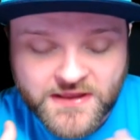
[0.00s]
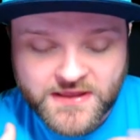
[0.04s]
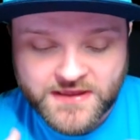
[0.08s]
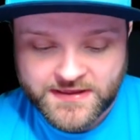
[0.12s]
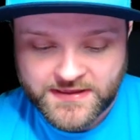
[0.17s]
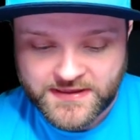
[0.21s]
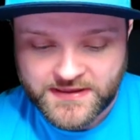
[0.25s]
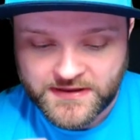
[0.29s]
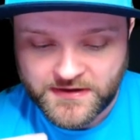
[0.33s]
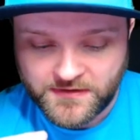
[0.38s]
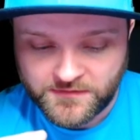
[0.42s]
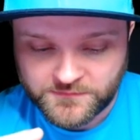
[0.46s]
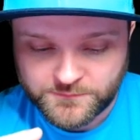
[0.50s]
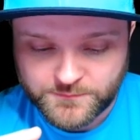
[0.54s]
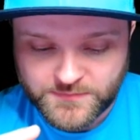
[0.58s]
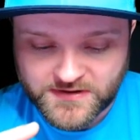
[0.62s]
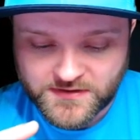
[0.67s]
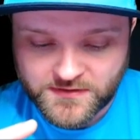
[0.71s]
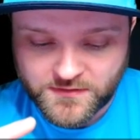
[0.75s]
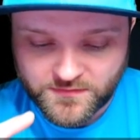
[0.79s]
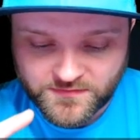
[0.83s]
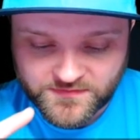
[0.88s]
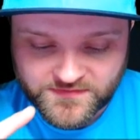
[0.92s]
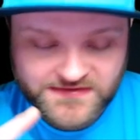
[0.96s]
it has
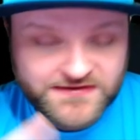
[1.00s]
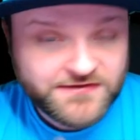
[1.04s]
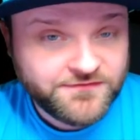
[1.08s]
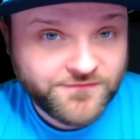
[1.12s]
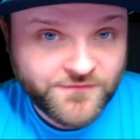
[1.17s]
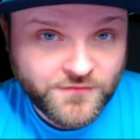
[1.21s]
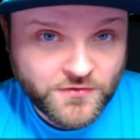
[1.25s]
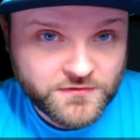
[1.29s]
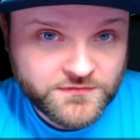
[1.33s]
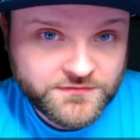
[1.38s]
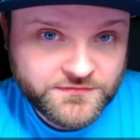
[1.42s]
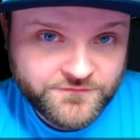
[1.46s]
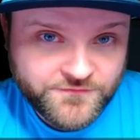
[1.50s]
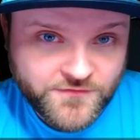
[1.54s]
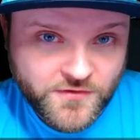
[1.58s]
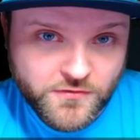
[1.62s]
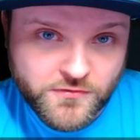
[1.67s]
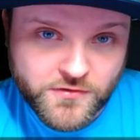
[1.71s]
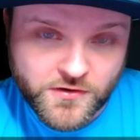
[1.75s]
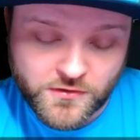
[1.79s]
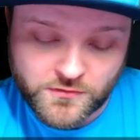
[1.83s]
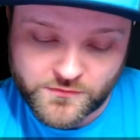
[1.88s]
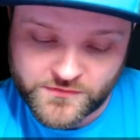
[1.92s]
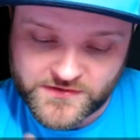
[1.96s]
been the first
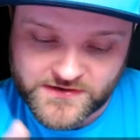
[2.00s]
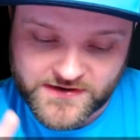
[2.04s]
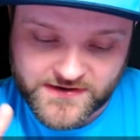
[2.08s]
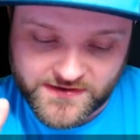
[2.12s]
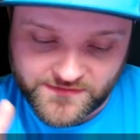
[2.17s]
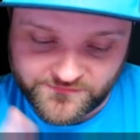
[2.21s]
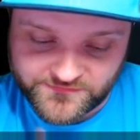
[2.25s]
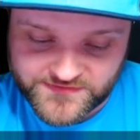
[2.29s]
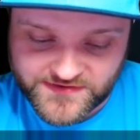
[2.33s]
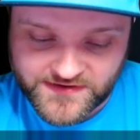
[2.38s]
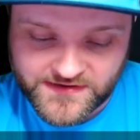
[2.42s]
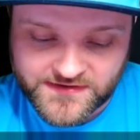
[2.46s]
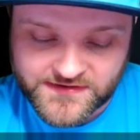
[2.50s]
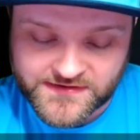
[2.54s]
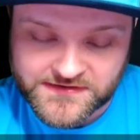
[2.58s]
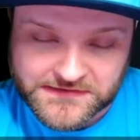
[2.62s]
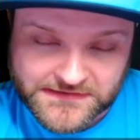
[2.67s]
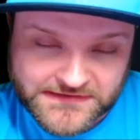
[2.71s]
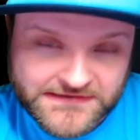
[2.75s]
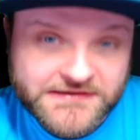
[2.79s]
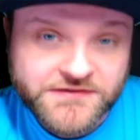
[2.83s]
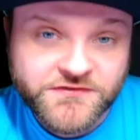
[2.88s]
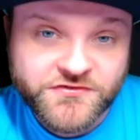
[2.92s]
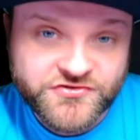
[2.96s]
photo that I have taken
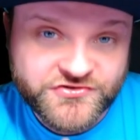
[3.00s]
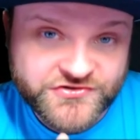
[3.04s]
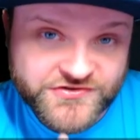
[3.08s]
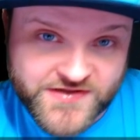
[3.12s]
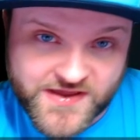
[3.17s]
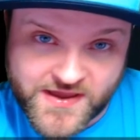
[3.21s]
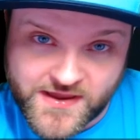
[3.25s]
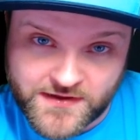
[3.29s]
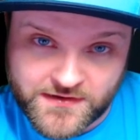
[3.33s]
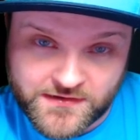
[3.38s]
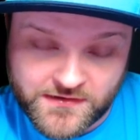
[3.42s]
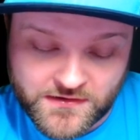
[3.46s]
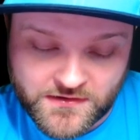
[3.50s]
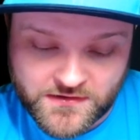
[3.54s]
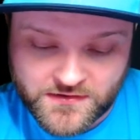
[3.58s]
each day.